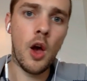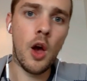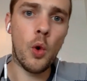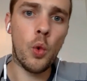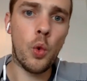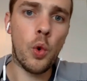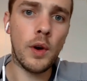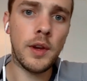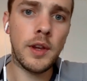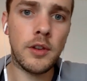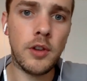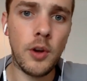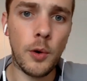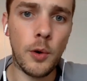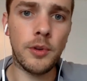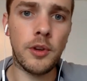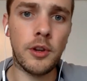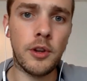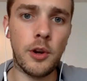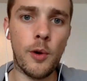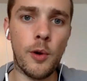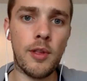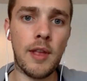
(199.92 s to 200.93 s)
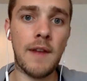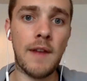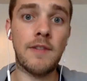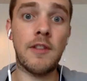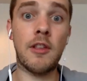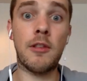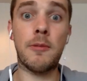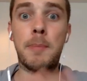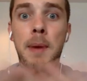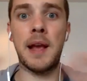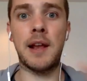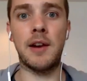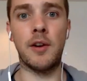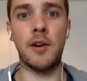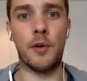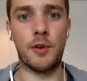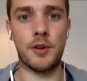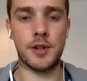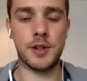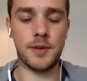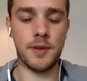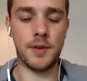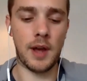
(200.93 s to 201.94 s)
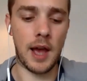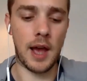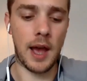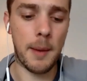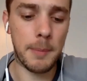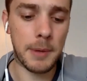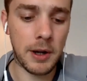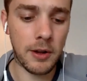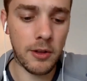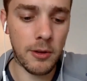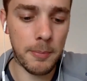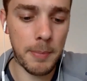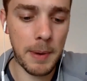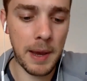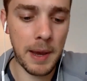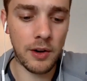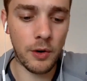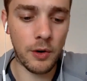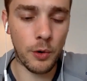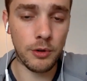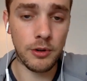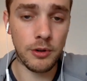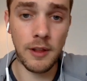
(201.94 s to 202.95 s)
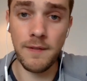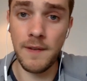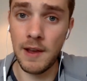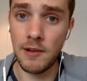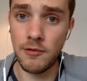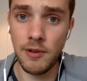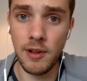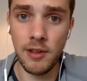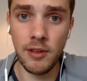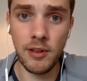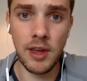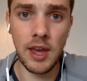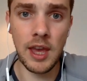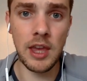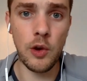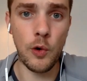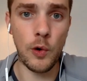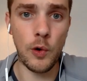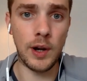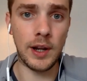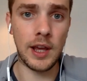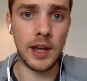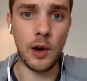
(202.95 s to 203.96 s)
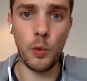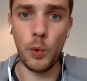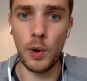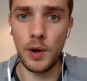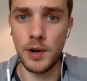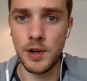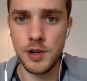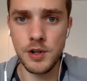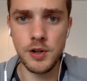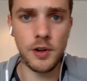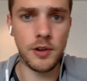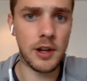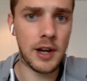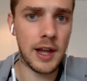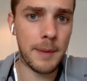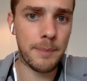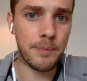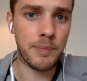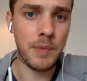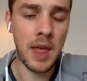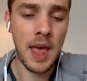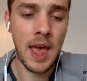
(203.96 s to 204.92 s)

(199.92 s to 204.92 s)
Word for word: what you don't do is have this big launch um, because a big launch is very risky. You only get one shot at it.